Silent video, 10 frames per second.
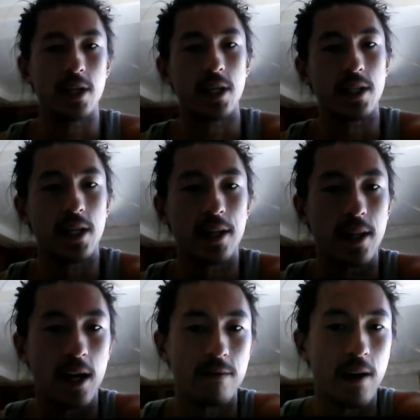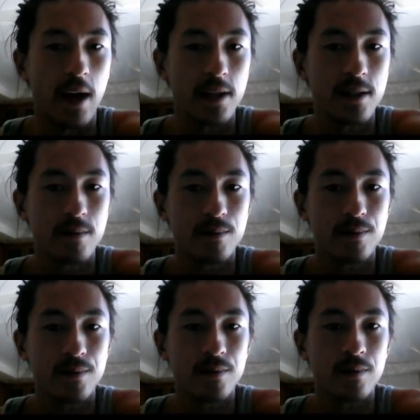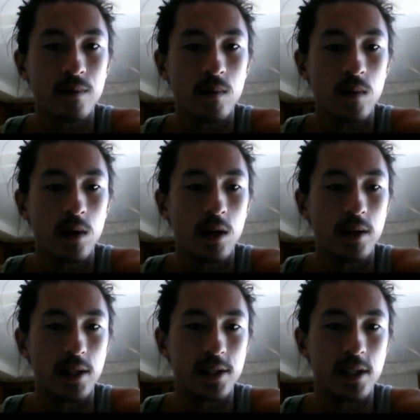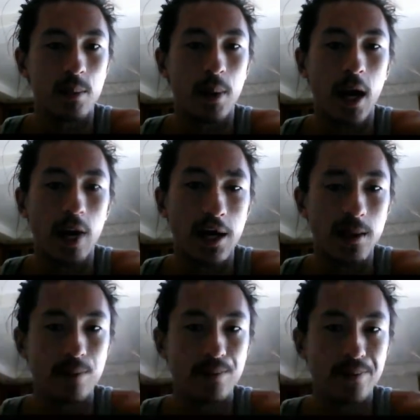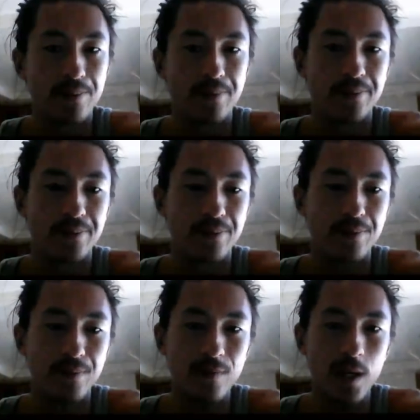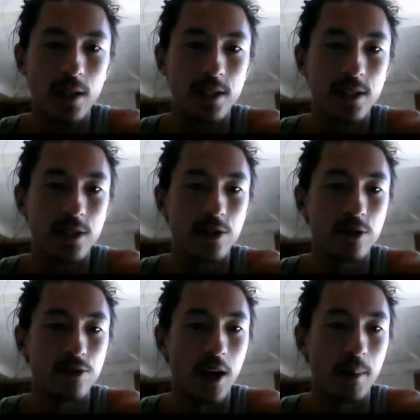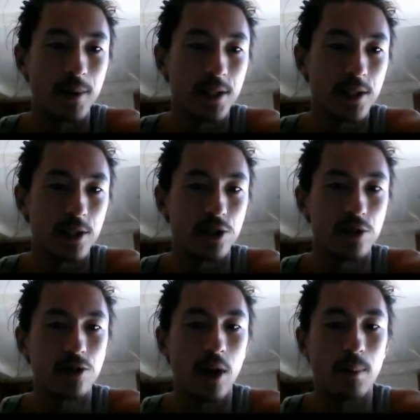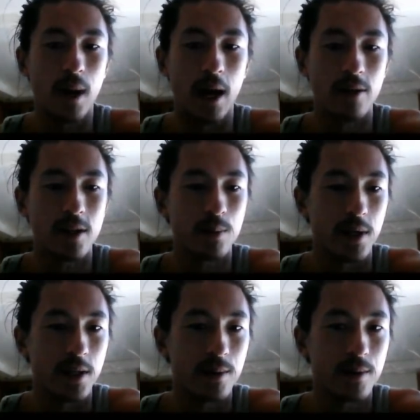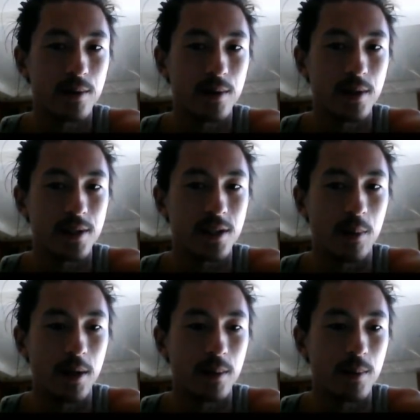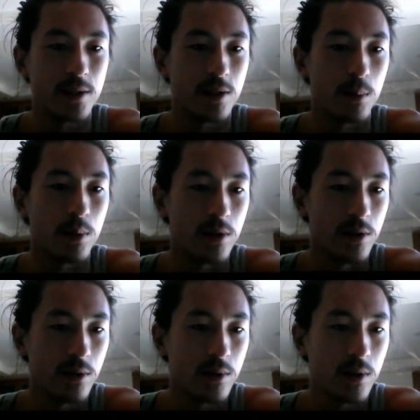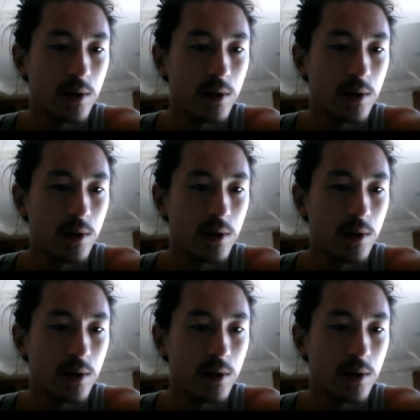can get that effect. This is a pirate. This is a 2-drop. This is a 2-drop pirate, but it is commitment to blue,